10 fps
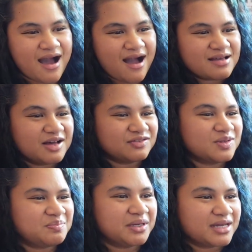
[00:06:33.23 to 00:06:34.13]
I have
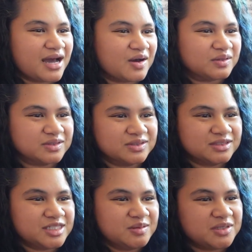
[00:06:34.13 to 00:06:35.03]
to pick out
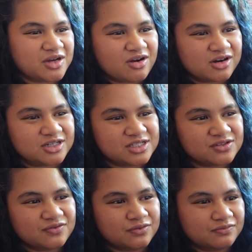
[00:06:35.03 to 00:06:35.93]

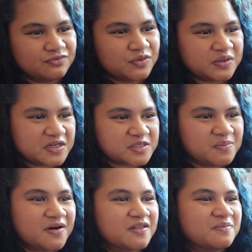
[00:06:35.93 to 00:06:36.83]
TBRs for next
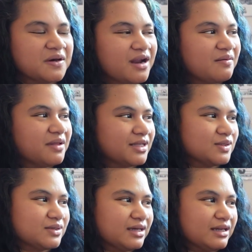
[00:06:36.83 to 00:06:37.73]
month, but I'm like
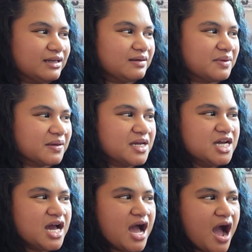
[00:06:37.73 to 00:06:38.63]
looking at it, I'm like,
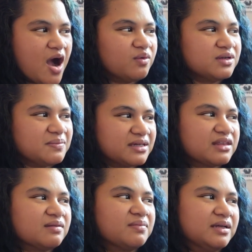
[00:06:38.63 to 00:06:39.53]
I want to make
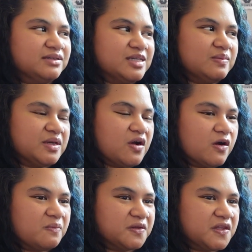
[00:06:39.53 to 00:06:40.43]
that my
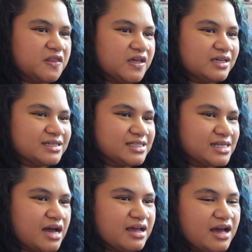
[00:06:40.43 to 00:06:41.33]
TBR. But the thing
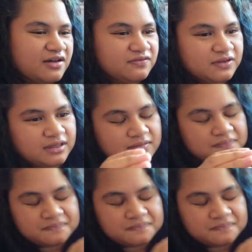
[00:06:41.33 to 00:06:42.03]
is, I have like